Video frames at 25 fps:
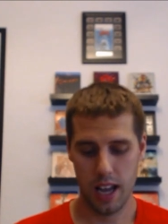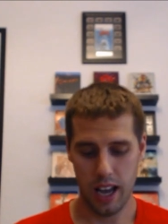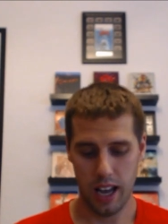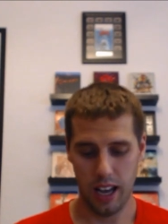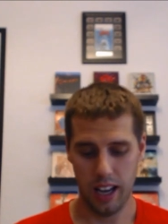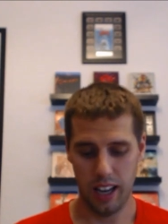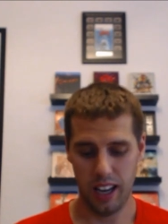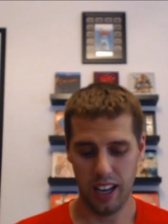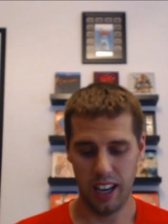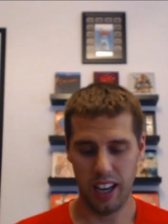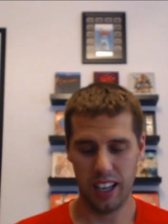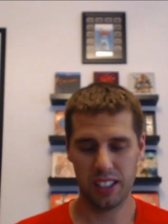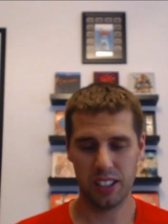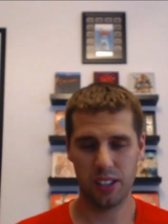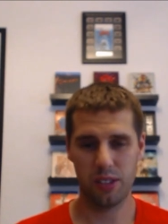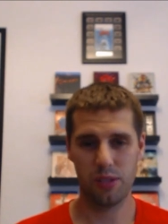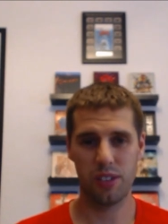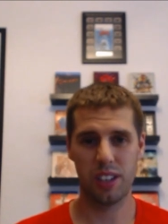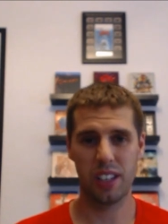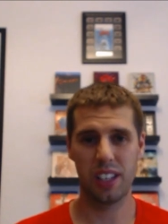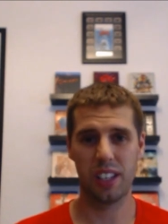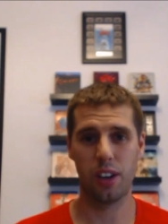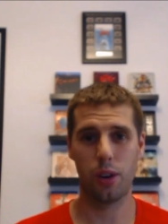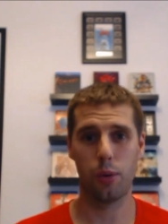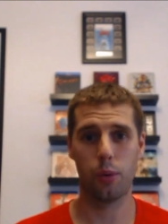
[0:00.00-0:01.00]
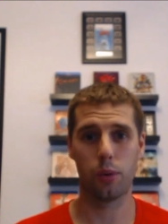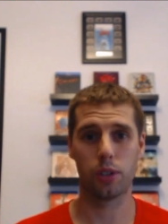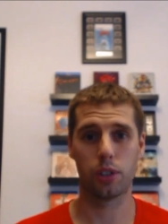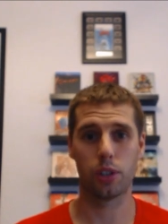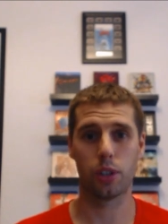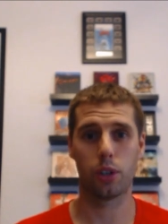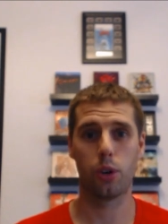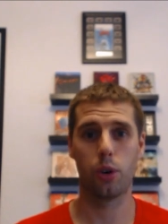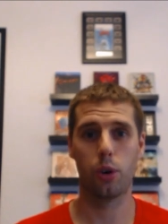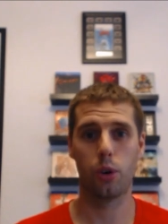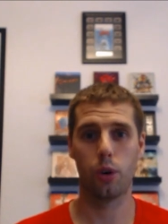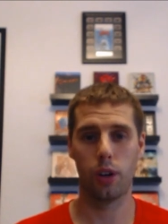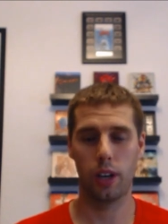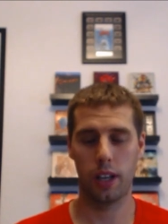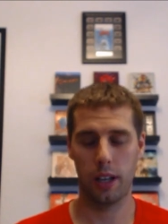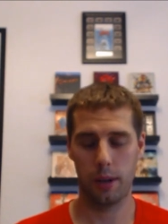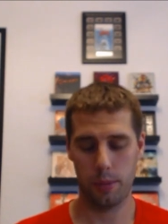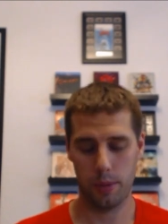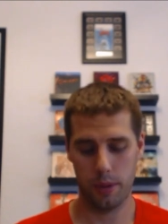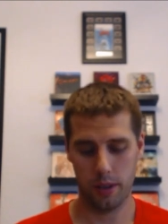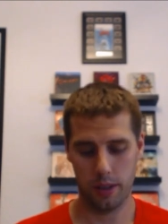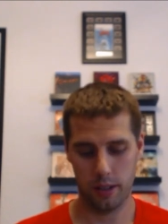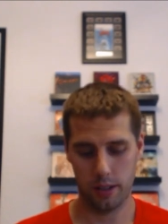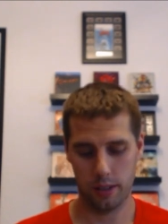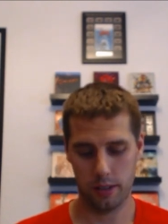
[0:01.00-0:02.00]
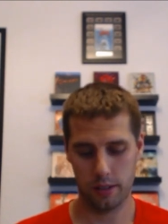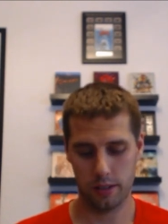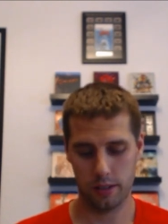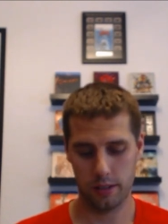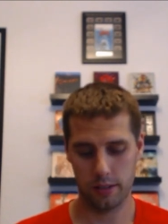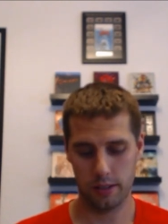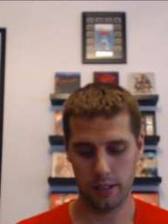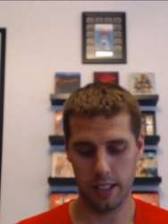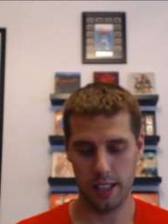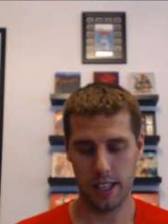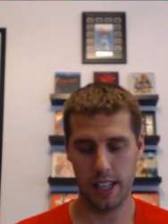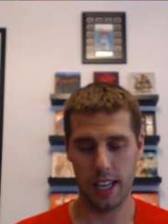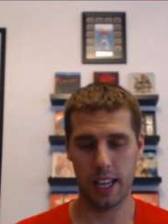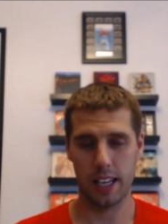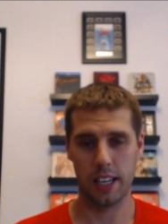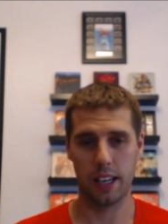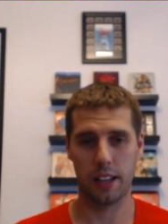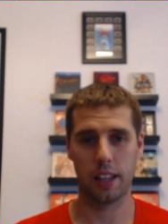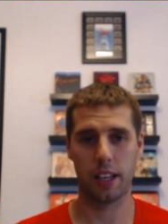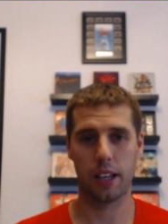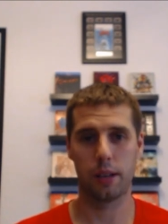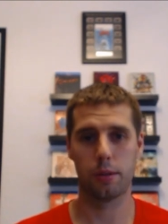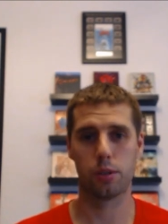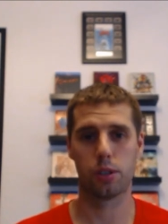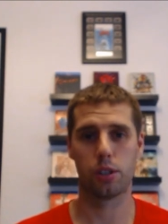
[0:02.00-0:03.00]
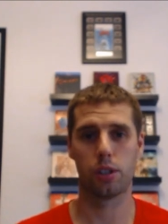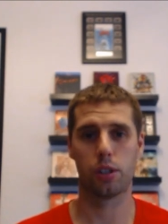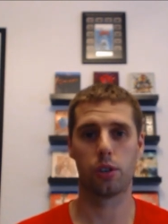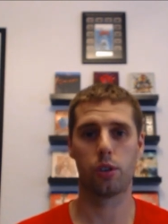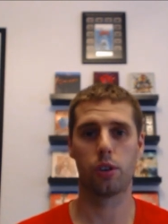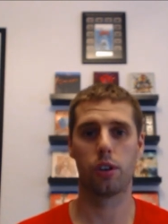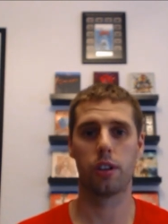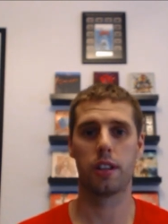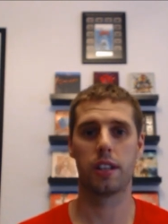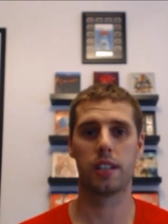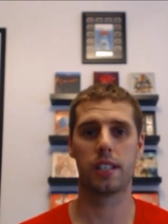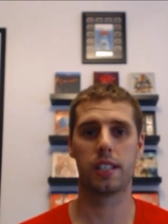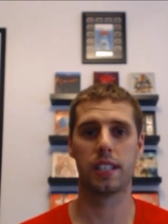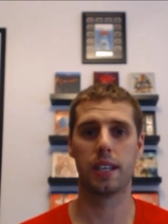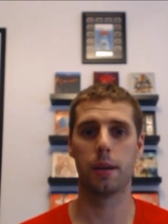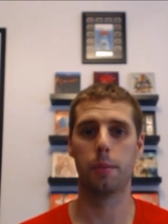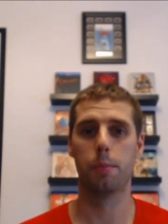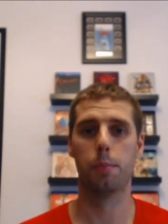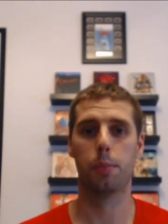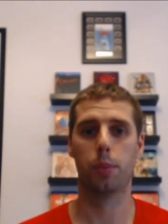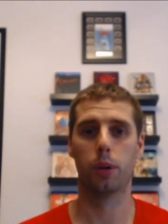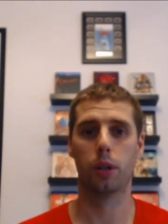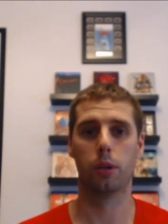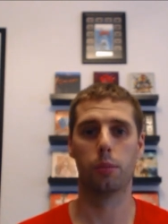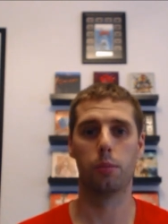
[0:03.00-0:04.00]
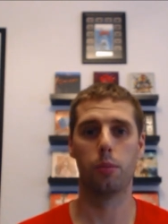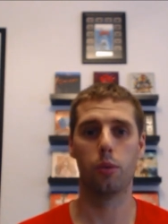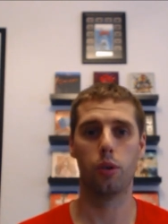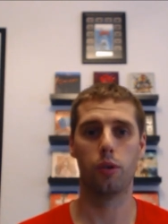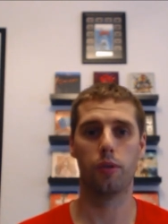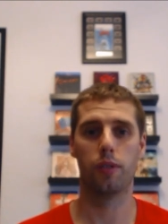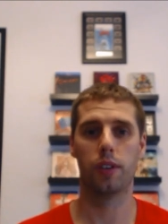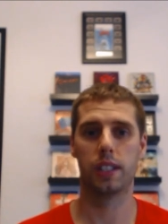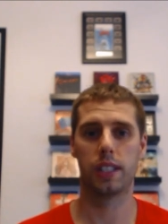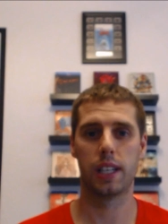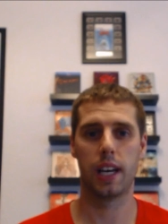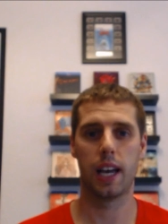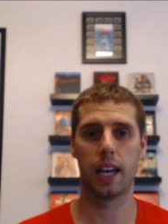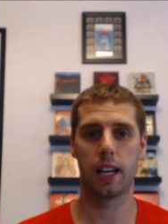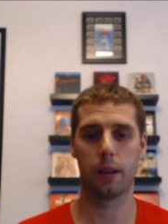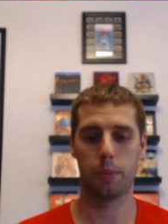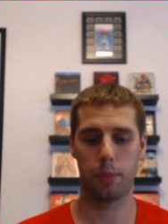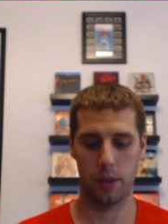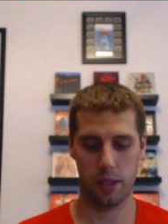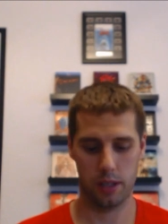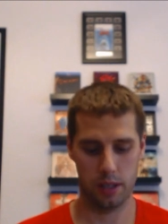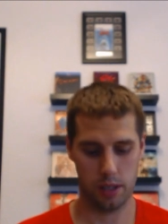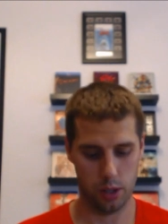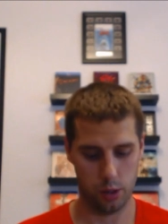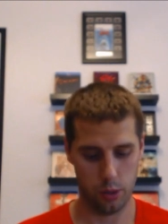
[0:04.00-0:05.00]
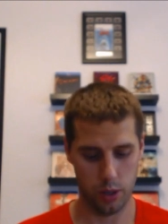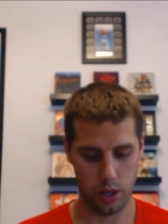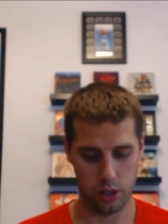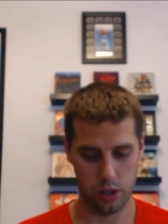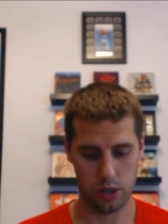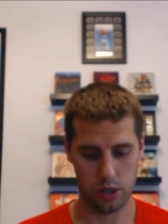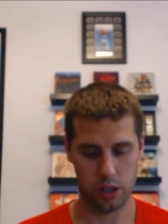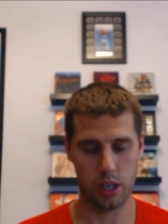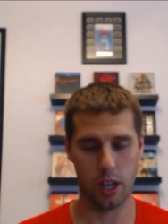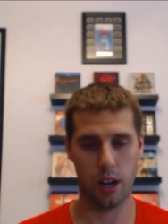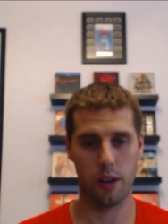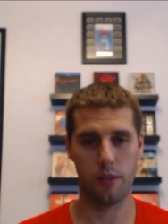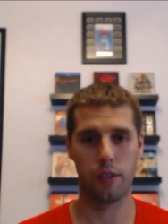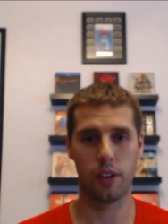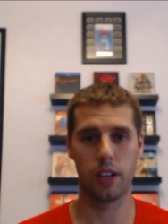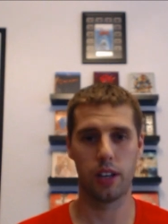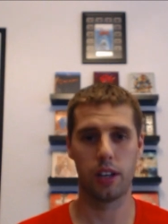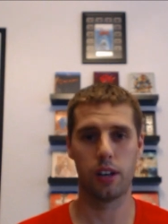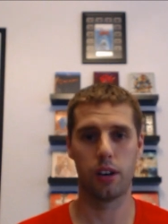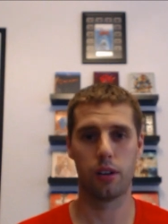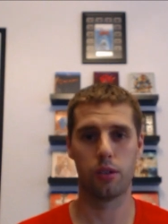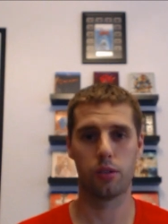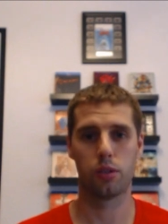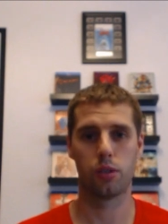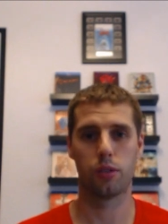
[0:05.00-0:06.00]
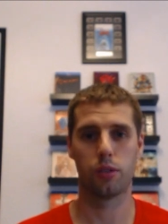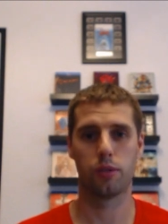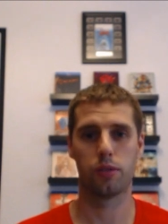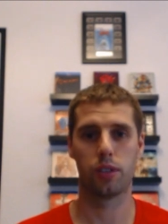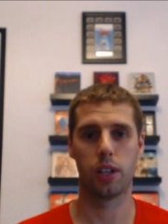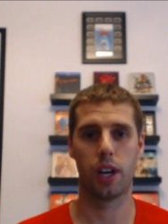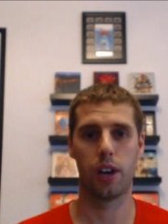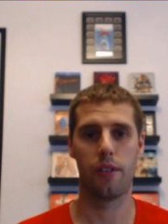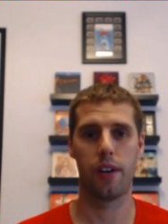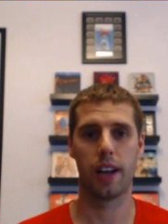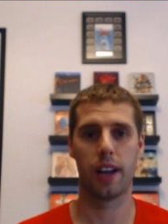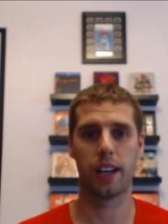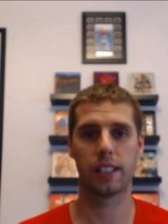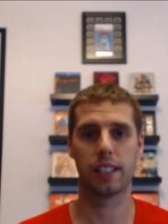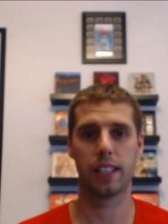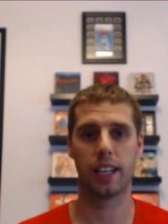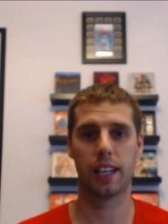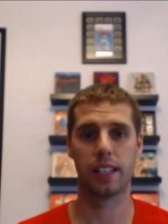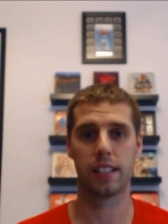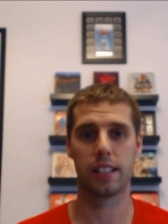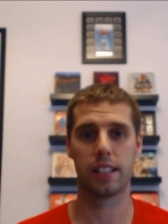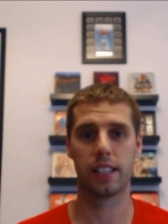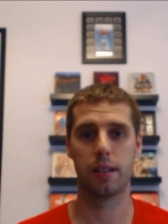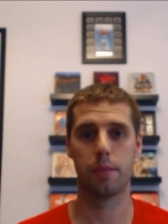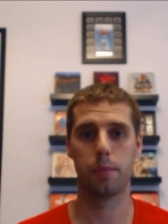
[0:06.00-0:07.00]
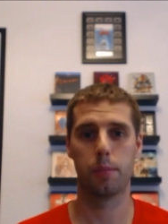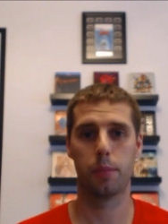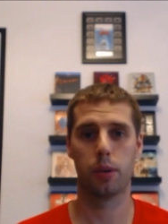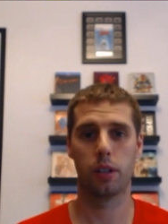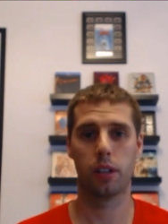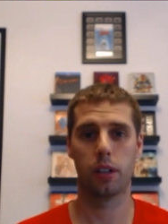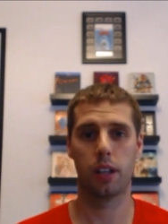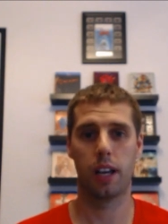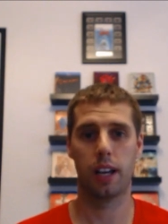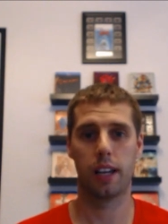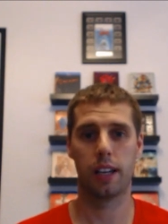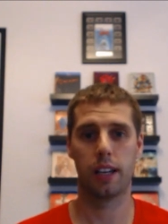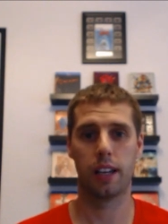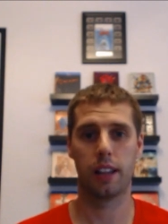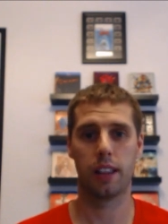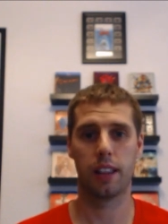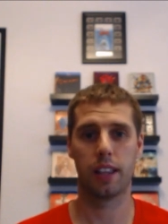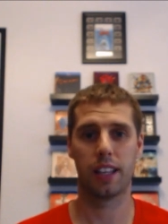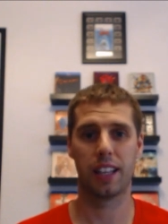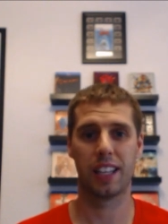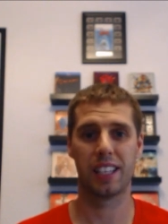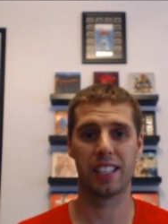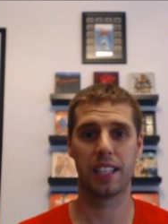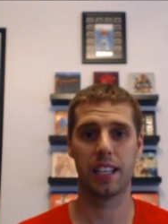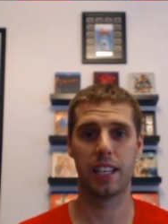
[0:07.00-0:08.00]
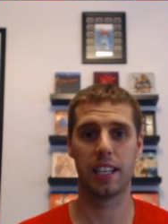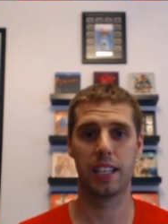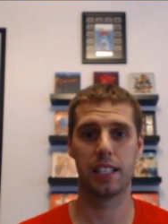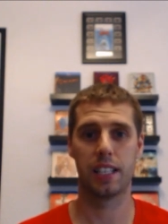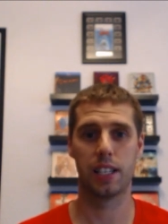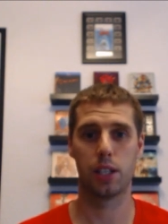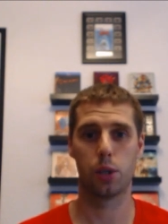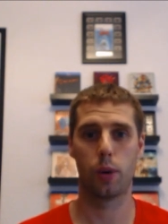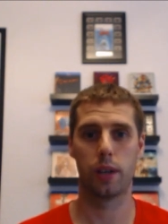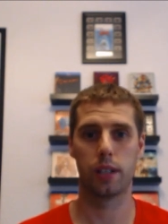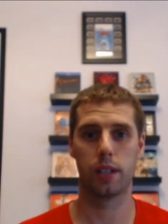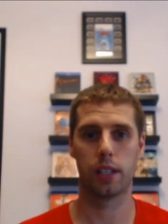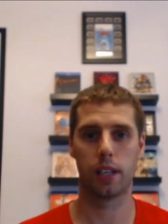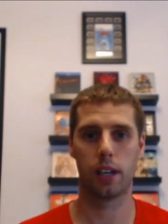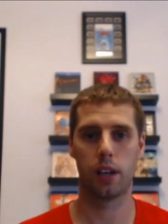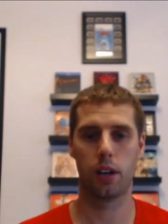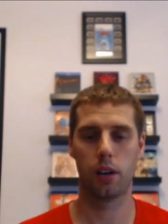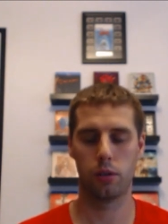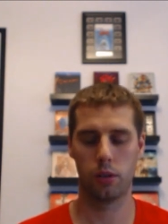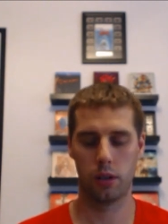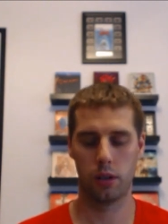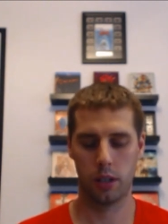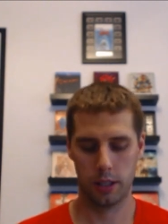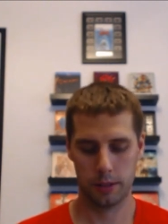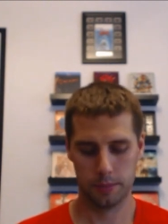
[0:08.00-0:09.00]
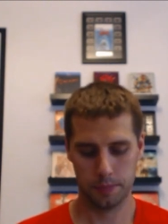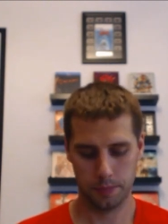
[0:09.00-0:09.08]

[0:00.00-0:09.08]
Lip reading: I don't really know what to call it, but in the end I think I'm just gonna call it the simple movie tag, because the questions are very, you know, sort of direct and simple, and I think that's the easiest way to go.